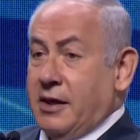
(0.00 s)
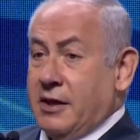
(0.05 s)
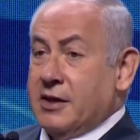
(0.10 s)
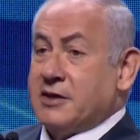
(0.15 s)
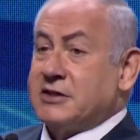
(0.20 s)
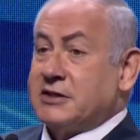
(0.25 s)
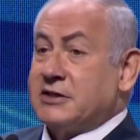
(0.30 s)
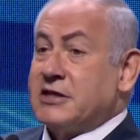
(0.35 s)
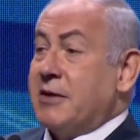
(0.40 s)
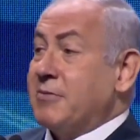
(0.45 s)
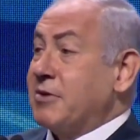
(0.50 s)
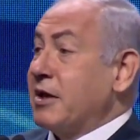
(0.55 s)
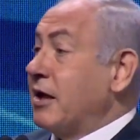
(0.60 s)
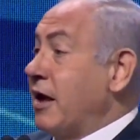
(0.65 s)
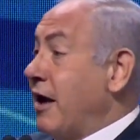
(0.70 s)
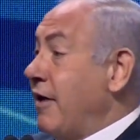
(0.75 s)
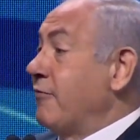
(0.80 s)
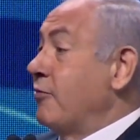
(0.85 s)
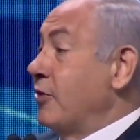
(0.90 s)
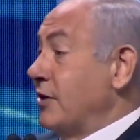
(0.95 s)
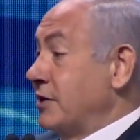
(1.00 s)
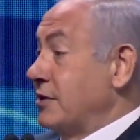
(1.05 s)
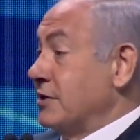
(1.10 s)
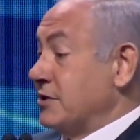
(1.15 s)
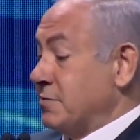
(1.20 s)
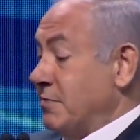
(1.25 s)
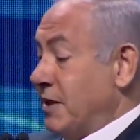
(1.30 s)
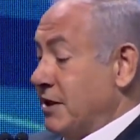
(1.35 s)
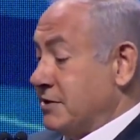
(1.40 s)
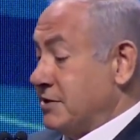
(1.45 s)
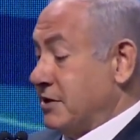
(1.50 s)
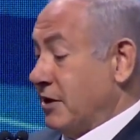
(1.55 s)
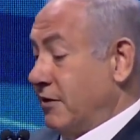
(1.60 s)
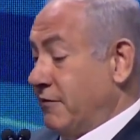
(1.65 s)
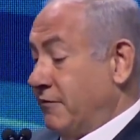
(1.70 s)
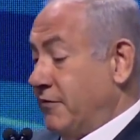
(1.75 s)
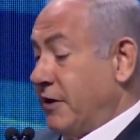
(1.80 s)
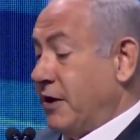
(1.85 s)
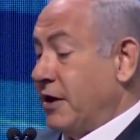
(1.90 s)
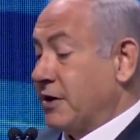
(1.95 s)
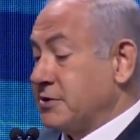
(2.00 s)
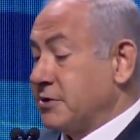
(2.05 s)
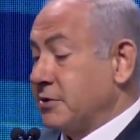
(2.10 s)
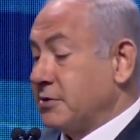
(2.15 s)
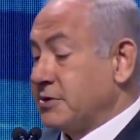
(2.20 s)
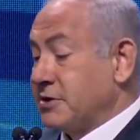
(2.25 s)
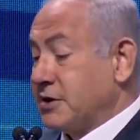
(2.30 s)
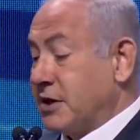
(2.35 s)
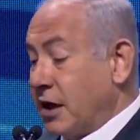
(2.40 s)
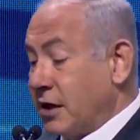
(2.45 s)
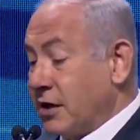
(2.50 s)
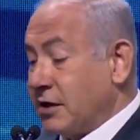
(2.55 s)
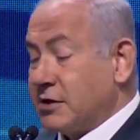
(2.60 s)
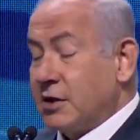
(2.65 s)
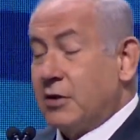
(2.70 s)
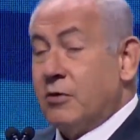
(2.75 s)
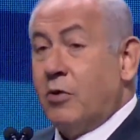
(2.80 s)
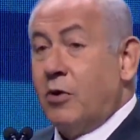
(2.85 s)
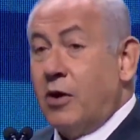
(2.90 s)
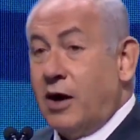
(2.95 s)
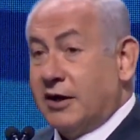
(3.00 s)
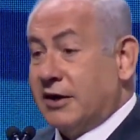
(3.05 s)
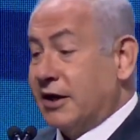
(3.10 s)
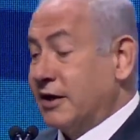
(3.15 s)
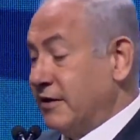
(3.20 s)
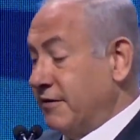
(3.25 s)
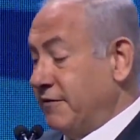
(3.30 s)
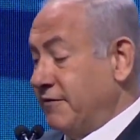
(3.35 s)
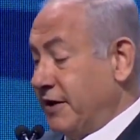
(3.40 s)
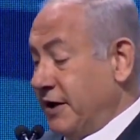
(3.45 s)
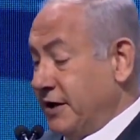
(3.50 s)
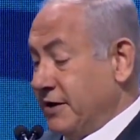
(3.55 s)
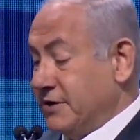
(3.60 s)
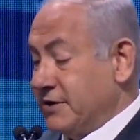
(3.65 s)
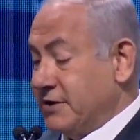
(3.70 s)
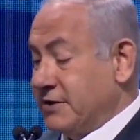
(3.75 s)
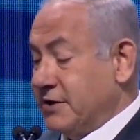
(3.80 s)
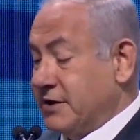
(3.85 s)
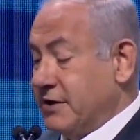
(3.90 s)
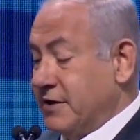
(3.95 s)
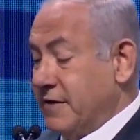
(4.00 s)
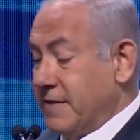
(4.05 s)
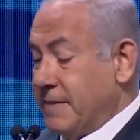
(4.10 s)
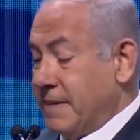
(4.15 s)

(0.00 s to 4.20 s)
This is something I've witnessed myself, an exoskeleton walking device.